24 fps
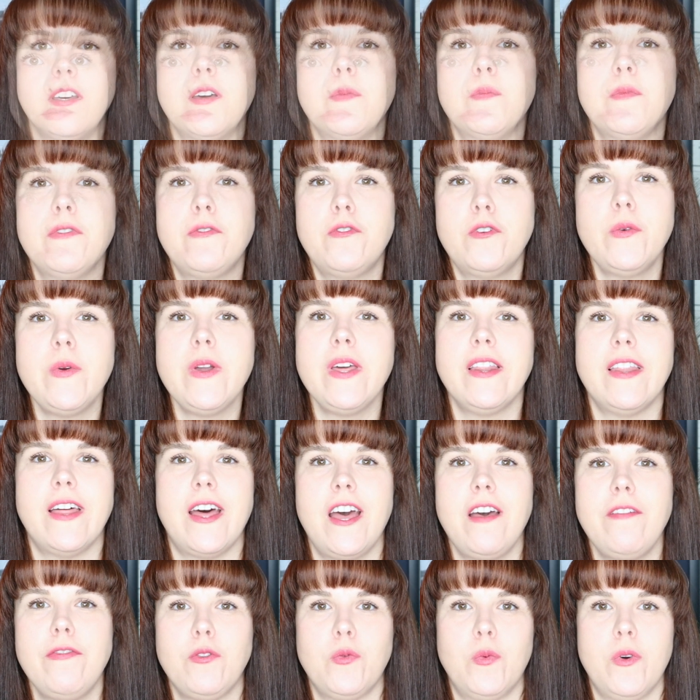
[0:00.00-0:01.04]
Before we
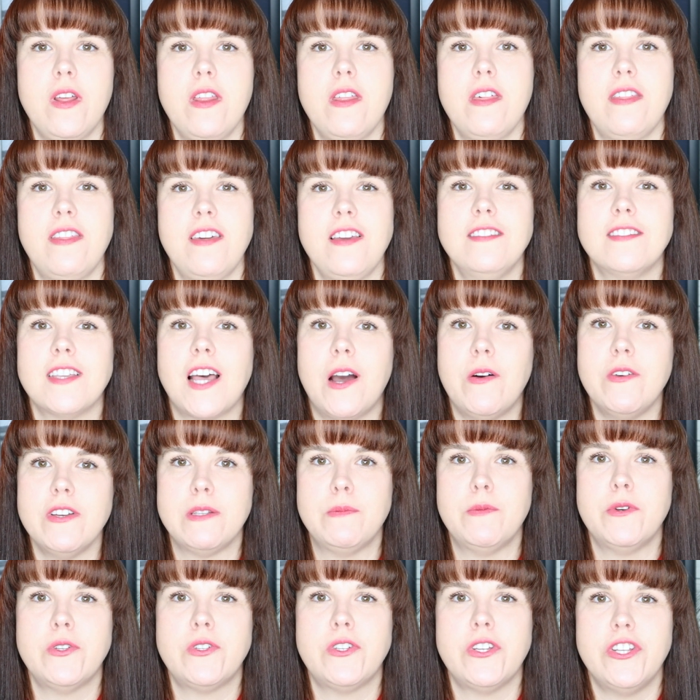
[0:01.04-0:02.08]
left, one of the things I was
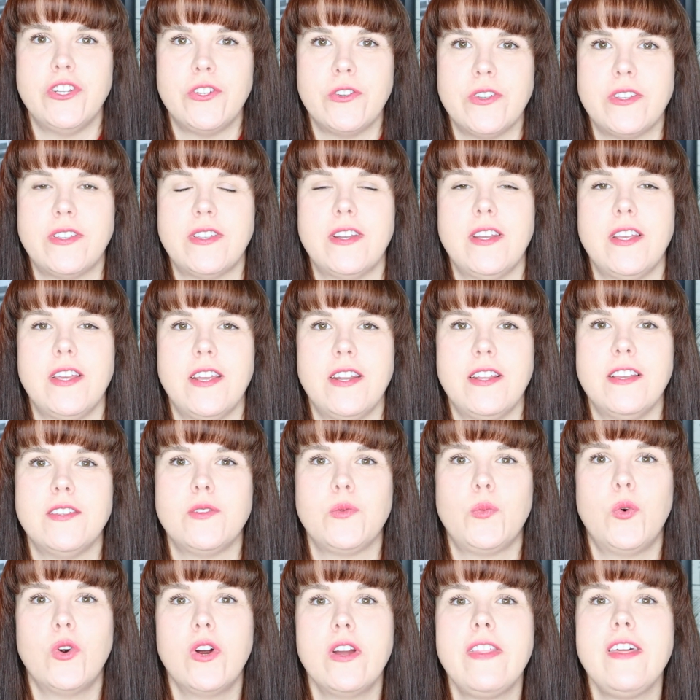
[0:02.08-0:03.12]
most interested in is,
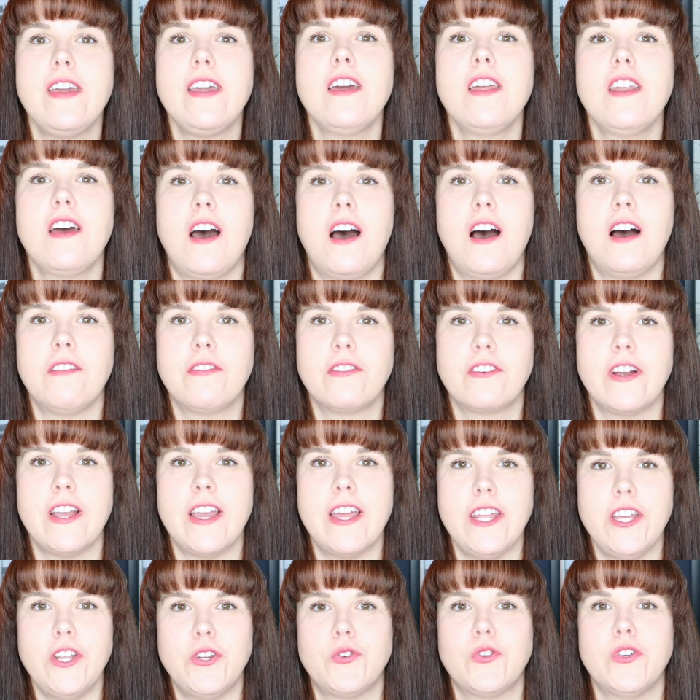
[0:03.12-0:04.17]
were they going to offer
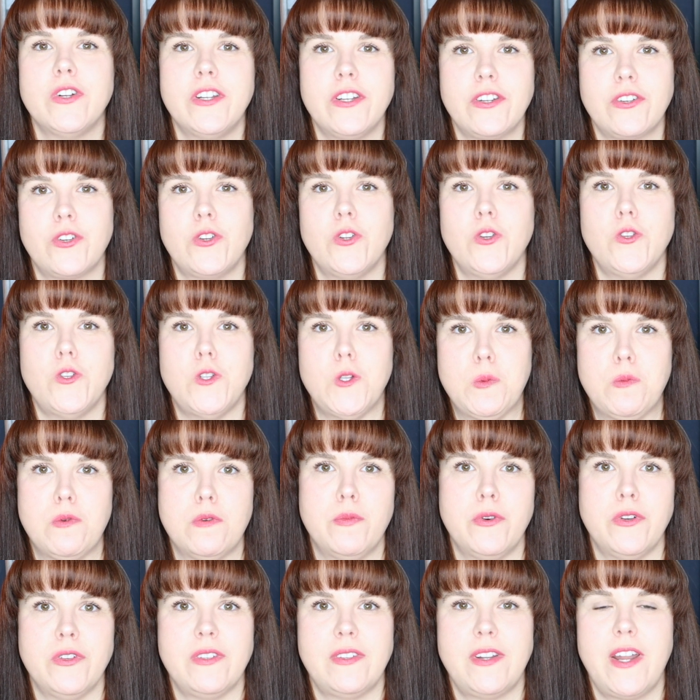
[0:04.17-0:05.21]
any traditional Super
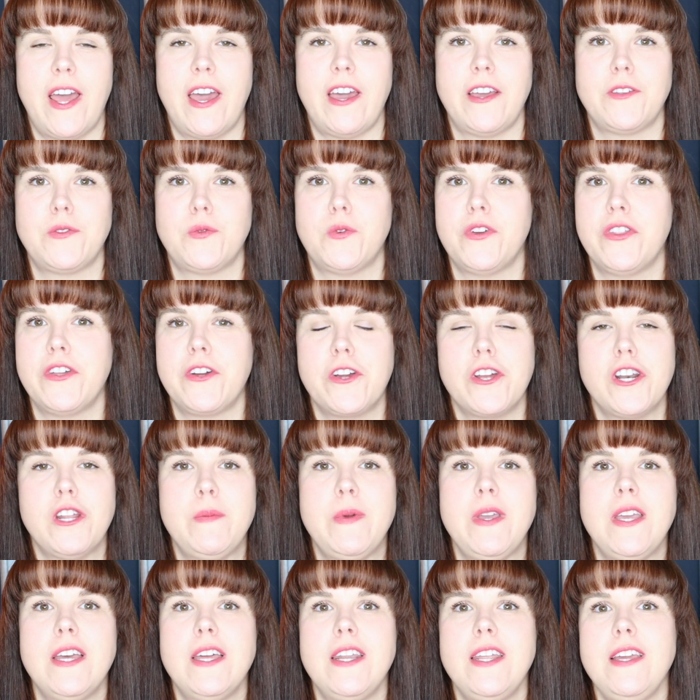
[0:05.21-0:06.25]
Bowl snacks? Were there going to
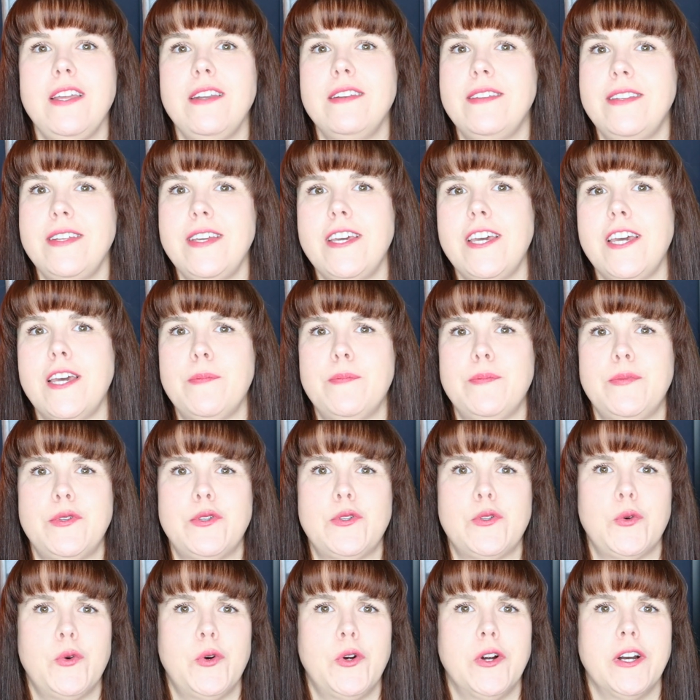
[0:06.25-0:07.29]
be any
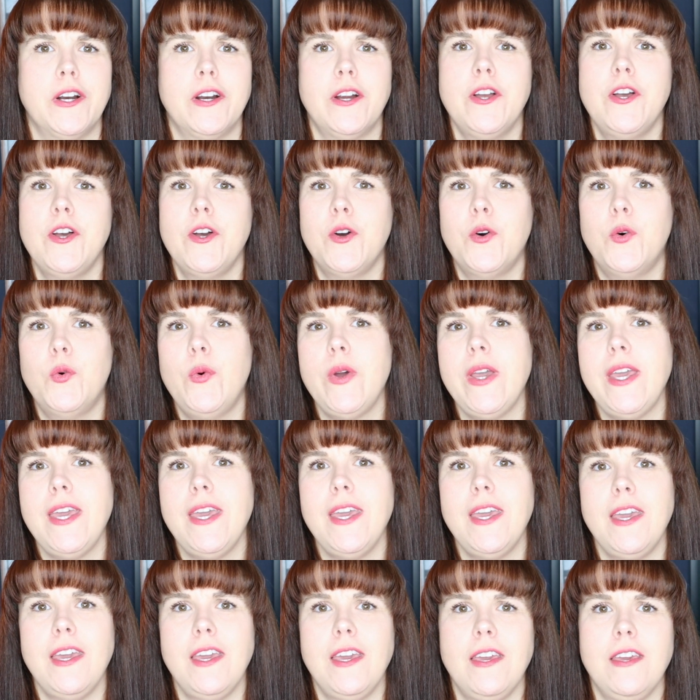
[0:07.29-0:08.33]
dips or
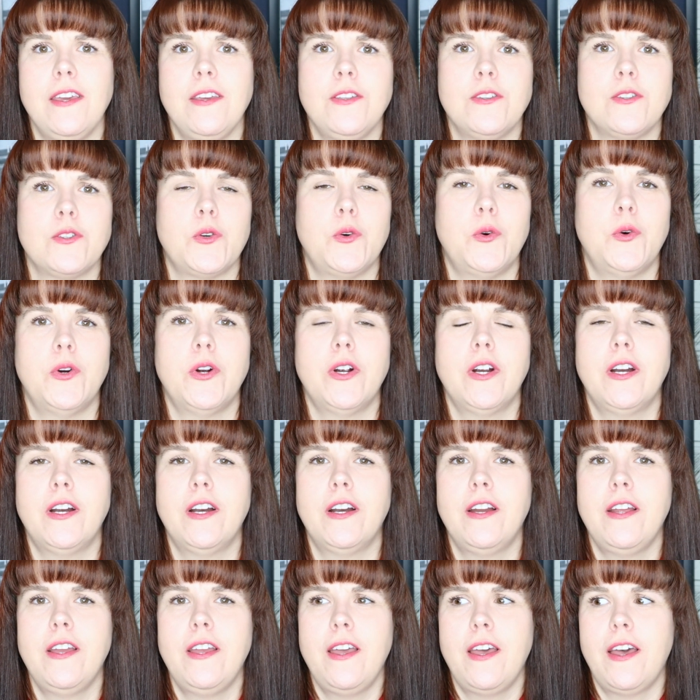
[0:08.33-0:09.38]
wings or